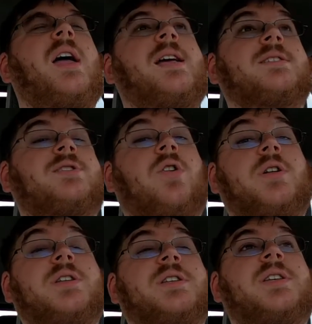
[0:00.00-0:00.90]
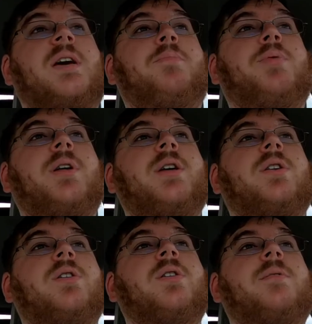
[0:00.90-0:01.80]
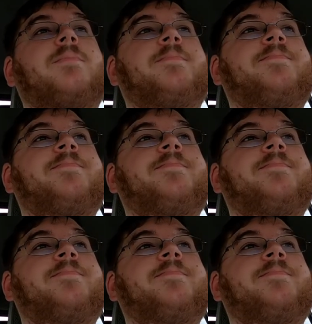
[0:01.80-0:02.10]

it started to tip pretty good.